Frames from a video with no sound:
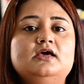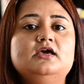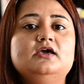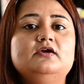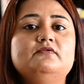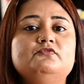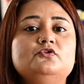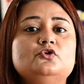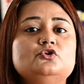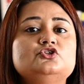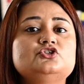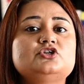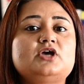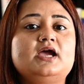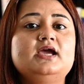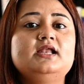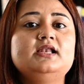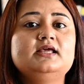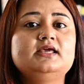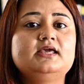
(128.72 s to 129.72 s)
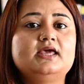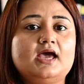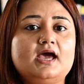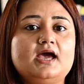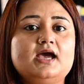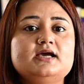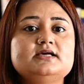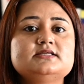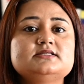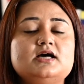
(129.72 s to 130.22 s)
If your child
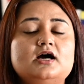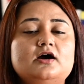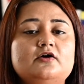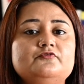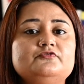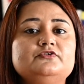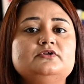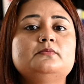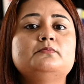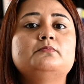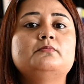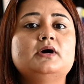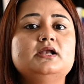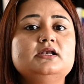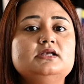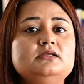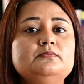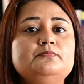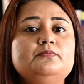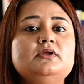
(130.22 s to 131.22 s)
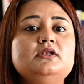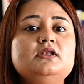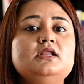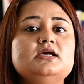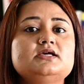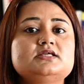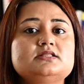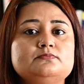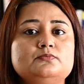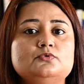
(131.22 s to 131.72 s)
gags after
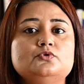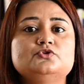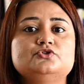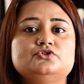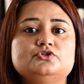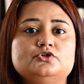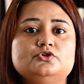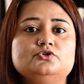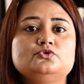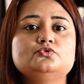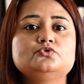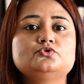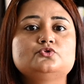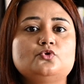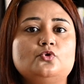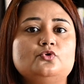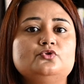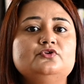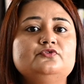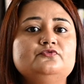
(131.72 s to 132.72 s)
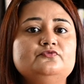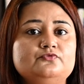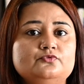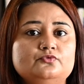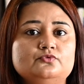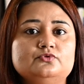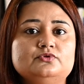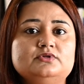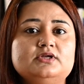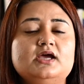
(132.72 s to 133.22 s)
multiple exposure to solid
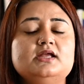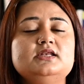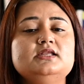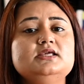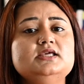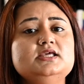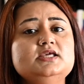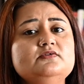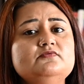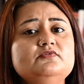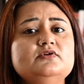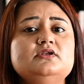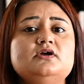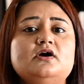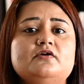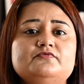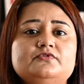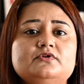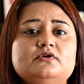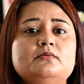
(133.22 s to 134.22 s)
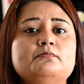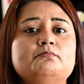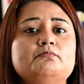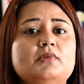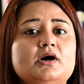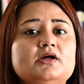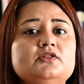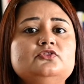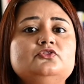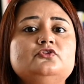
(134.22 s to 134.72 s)
food and even after a
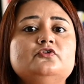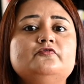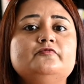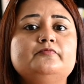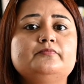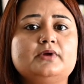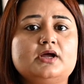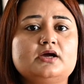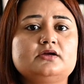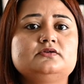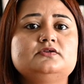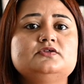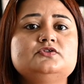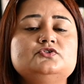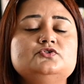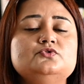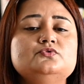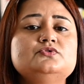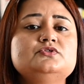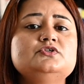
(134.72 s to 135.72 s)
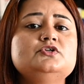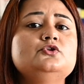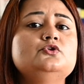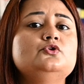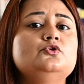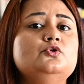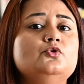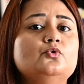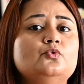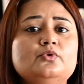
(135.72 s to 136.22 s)
month of practice you see
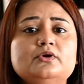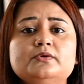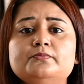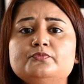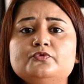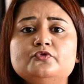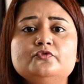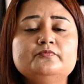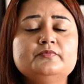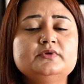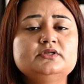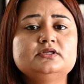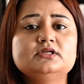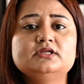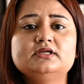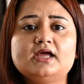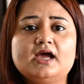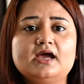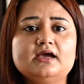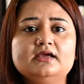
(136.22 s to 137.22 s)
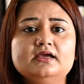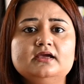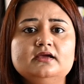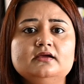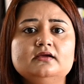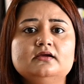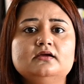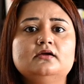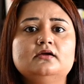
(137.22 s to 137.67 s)
no improvement in gagging,